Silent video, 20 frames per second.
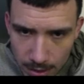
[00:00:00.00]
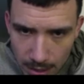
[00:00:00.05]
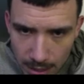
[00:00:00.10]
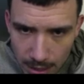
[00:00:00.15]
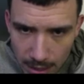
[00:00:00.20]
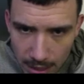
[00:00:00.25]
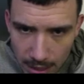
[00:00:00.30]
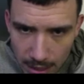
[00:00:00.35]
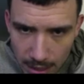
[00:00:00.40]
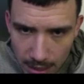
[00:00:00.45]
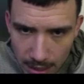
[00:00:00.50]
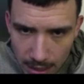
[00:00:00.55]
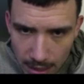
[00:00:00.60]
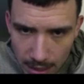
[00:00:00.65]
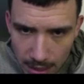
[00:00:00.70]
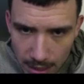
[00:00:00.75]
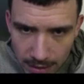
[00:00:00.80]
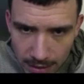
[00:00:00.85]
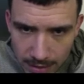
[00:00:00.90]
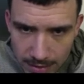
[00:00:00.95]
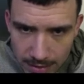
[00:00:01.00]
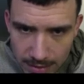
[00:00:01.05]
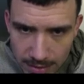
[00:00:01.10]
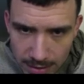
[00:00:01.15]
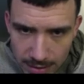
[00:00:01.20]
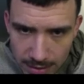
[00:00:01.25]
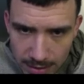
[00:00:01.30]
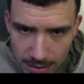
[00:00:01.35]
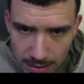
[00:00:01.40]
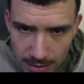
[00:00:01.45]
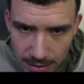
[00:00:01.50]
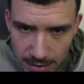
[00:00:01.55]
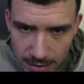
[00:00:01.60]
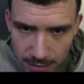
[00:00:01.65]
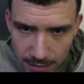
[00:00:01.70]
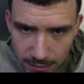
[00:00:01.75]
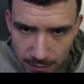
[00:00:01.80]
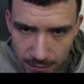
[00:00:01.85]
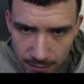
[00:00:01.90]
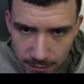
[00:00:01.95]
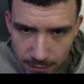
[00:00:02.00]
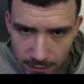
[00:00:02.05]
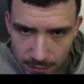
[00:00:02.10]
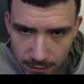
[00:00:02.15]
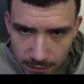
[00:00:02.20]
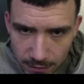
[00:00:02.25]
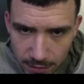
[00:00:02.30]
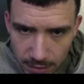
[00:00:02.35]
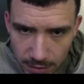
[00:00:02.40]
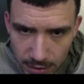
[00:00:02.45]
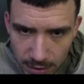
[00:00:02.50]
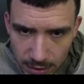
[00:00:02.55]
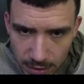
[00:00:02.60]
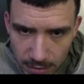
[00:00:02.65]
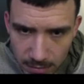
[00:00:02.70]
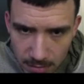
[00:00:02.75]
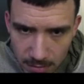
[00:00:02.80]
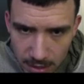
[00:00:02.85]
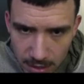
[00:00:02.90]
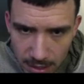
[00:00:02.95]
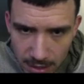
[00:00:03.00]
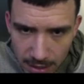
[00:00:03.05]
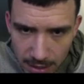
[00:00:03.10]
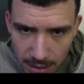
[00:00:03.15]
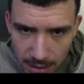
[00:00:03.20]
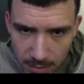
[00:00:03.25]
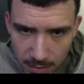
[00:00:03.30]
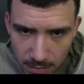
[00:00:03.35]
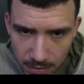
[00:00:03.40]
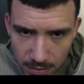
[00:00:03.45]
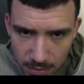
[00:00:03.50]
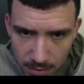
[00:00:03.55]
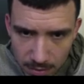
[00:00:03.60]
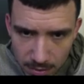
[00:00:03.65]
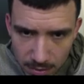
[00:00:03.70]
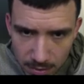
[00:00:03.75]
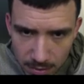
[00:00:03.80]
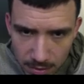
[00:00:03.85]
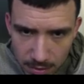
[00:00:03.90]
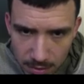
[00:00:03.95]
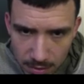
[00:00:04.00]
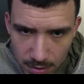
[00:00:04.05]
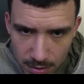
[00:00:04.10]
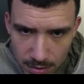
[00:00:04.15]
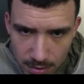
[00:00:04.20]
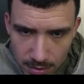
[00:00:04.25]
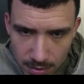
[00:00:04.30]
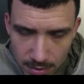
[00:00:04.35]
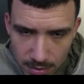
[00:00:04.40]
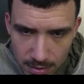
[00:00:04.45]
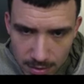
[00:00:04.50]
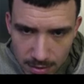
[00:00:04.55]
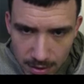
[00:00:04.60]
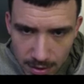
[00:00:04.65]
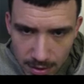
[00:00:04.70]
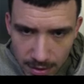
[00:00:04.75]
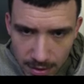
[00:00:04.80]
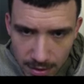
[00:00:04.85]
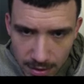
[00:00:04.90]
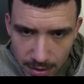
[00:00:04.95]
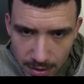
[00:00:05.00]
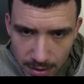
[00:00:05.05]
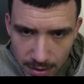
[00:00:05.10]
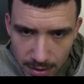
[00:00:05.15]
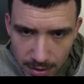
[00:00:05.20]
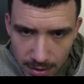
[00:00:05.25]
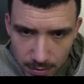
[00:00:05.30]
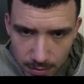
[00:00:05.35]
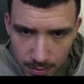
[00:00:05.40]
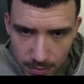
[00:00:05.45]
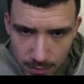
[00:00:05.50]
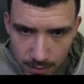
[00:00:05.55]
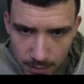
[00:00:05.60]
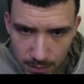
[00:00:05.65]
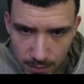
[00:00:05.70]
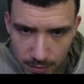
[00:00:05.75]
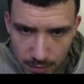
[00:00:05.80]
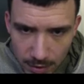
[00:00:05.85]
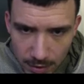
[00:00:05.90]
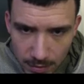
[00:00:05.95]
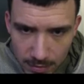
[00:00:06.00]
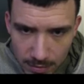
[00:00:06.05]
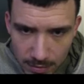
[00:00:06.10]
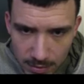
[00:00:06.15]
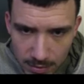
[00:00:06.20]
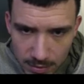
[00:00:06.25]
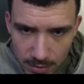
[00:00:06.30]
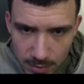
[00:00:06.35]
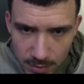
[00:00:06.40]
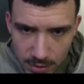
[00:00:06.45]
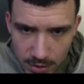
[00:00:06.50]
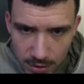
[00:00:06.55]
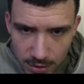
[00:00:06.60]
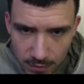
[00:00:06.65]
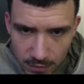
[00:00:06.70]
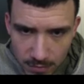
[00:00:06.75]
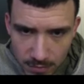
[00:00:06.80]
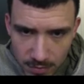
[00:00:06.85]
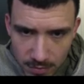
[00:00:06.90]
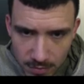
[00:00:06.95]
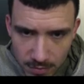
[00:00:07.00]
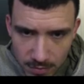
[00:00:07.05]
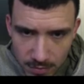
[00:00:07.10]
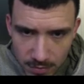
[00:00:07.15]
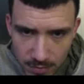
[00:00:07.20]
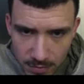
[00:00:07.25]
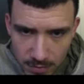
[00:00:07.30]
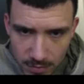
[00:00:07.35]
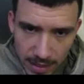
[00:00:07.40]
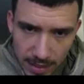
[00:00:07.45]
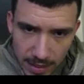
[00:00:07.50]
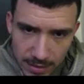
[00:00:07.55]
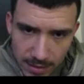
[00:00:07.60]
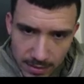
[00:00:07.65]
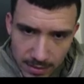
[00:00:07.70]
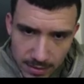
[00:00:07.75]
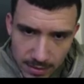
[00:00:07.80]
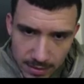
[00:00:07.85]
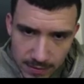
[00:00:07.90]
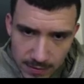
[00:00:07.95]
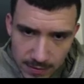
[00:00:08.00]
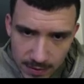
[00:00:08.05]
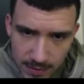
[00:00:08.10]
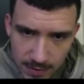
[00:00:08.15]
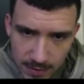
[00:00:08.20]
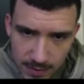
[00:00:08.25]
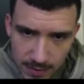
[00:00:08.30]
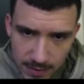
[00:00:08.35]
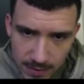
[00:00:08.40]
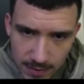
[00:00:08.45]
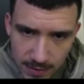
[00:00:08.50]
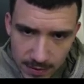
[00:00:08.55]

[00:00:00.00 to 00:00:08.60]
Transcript: and putting his foot in my hip, setting up, grab, switching from the pant to the sleeve,